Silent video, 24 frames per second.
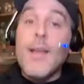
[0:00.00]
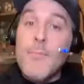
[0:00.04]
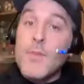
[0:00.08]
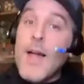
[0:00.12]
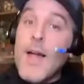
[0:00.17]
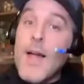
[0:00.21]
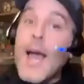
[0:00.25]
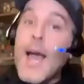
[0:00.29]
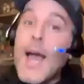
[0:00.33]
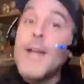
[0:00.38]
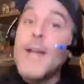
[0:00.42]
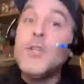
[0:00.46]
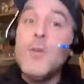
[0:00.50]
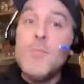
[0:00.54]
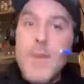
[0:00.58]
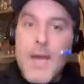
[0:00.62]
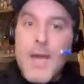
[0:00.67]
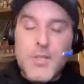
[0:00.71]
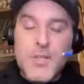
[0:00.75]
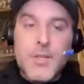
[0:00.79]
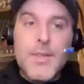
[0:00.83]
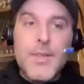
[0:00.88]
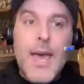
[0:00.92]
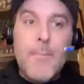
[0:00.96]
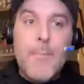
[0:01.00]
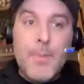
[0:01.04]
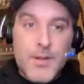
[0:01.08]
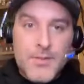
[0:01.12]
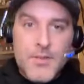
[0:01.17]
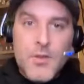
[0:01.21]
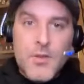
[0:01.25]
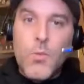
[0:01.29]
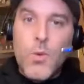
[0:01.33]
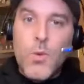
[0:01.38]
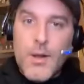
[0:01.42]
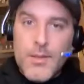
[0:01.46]
glad you mentioned that because
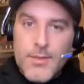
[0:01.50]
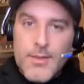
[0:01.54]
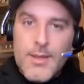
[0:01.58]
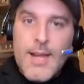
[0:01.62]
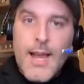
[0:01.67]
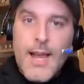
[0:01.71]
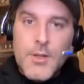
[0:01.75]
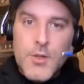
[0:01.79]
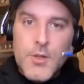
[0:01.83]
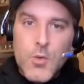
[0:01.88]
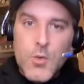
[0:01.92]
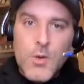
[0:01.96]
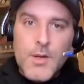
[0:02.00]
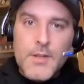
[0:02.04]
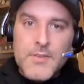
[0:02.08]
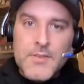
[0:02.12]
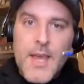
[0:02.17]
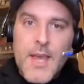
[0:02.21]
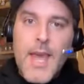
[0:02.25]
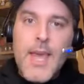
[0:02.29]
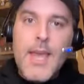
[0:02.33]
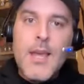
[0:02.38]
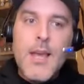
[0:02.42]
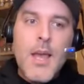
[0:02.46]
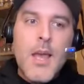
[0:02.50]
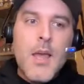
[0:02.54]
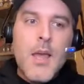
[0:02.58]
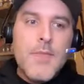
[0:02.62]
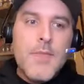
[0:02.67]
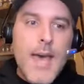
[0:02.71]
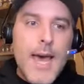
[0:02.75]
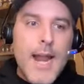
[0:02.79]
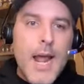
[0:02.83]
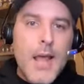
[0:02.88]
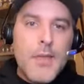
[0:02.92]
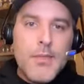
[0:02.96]
the one thing I do want to say
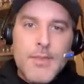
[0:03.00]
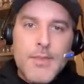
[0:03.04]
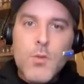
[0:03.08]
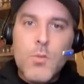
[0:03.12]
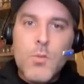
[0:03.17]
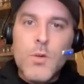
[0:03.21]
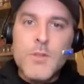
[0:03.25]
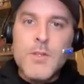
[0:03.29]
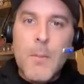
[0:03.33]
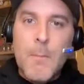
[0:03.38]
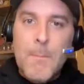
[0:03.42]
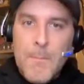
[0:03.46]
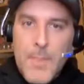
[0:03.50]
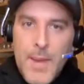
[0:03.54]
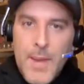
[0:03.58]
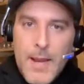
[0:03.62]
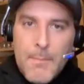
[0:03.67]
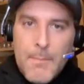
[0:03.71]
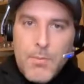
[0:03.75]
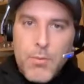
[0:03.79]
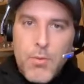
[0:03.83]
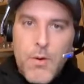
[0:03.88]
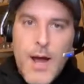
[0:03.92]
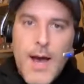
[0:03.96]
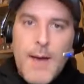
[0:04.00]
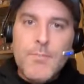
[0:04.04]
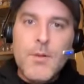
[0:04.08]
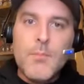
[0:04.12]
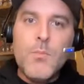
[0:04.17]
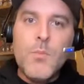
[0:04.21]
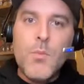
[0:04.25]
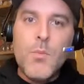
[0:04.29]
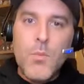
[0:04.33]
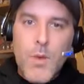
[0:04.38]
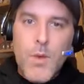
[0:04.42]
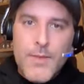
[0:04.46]
that I think was a big
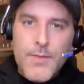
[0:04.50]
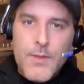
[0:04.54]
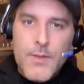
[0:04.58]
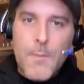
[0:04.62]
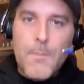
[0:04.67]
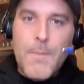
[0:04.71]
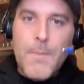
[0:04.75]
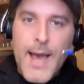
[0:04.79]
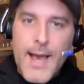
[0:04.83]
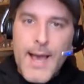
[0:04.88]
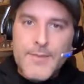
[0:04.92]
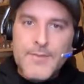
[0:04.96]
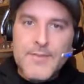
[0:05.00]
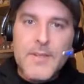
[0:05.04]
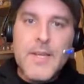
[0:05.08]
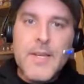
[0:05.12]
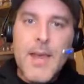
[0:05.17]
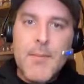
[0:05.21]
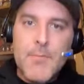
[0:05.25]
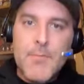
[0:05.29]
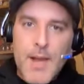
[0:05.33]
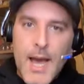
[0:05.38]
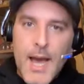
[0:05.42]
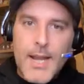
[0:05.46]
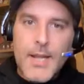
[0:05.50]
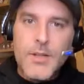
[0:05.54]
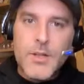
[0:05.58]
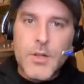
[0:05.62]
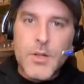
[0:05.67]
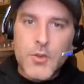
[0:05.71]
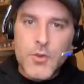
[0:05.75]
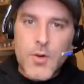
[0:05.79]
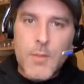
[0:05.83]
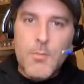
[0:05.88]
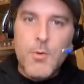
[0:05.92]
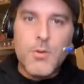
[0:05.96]
problem when their passing game got into
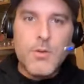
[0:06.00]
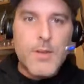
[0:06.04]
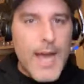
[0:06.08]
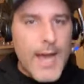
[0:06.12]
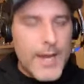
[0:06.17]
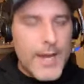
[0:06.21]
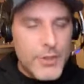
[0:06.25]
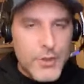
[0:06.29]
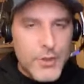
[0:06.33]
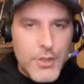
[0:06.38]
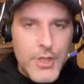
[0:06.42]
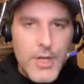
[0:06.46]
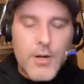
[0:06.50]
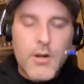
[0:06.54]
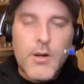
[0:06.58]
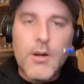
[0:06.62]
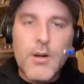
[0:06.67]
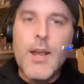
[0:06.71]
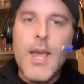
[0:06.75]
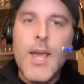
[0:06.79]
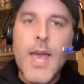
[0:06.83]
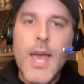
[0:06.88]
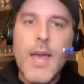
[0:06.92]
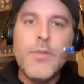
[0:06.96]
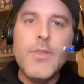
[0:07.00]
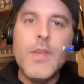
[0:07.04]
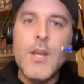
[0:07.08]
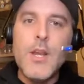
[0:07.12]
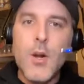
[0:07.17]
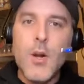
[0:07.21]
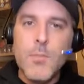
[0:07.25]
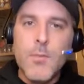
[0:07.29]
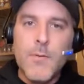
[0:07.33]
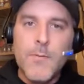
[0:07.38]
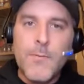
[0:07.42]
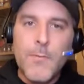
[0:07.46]
trouble last year and the
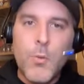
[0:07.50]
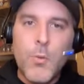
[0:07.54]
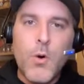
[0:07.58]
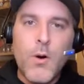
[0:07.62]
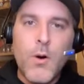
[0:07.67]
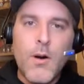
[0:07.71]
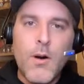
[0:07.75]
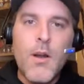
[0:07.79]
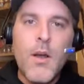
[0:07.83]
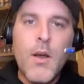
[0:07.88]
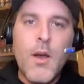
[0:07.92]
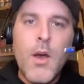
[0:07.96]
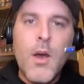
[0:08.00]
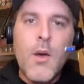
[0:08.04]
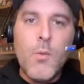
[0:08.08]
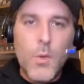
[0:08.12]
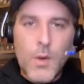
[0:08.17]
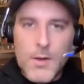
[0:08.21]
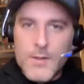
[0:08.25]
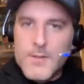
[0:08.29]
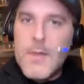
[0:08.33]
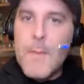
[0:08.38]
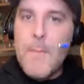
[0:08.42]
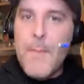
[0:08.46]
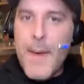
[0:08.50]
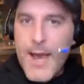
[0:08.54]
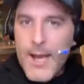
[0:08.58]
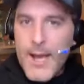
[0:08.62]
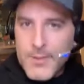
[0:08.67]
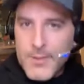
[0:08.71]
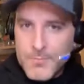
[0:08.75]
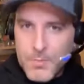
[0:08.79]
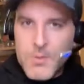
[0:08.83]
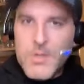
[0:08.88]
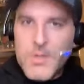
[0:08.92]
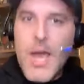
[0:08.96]
year before was the
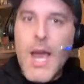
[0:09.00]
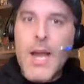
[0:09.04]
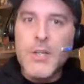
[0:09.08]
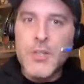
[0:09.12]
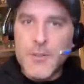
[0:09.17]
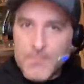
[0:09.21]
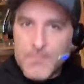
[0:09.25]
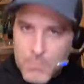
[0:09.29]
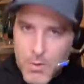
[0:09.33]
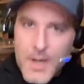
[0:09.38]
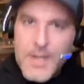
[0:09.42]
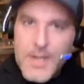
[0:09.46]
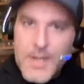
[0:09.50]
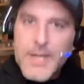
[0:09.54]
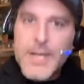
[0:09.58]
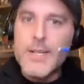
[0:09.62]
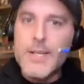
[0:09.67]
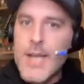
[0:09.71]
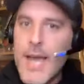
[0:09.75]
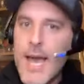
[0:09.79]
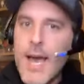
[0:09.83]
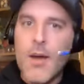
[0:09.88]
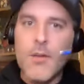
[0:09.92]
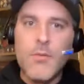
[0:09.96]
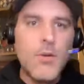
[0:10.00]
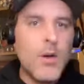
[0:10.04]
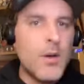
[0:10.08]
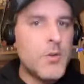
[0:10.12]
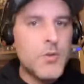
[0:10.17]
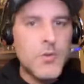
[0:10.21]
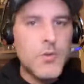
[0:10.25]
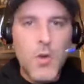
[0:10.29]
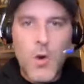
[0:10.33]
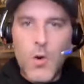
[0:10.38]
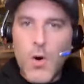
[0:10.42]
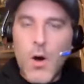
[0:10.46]
pass protection breaking down
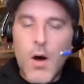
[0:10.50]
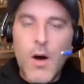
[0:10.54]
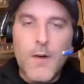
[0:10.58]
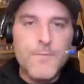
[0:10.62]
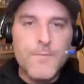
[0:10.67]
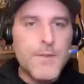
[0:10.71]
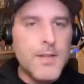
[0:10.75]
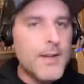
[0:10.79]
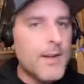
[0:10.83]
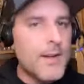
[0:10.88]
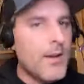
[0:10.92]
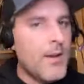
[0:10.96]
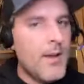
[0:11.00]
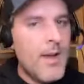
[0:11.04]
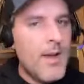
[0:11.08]
so often.